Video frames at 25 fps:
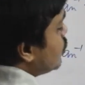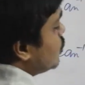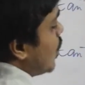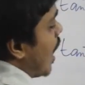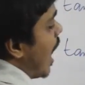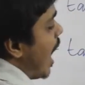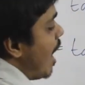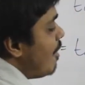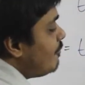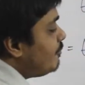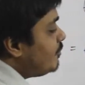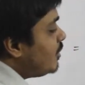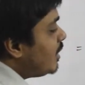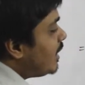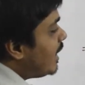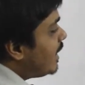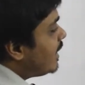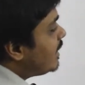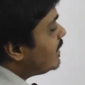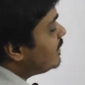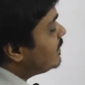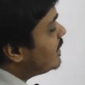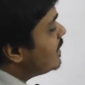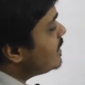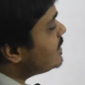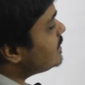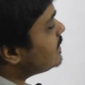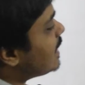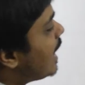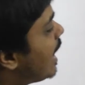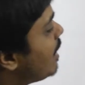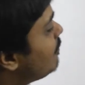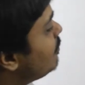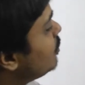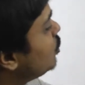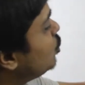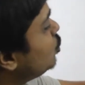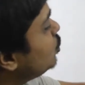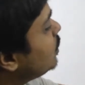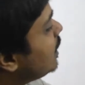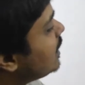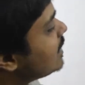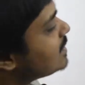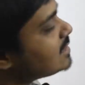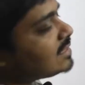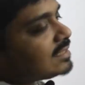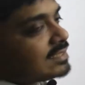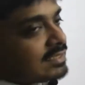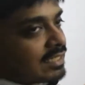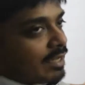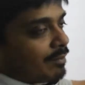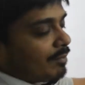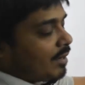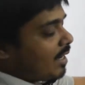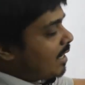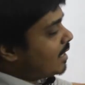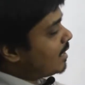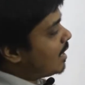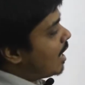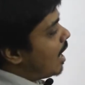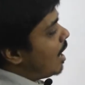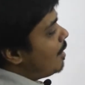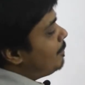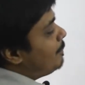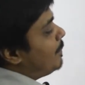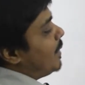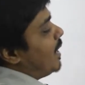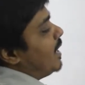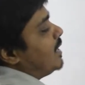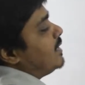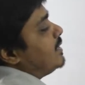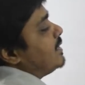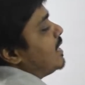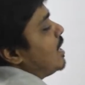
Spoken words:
So after getting this, I will do the LCM in up and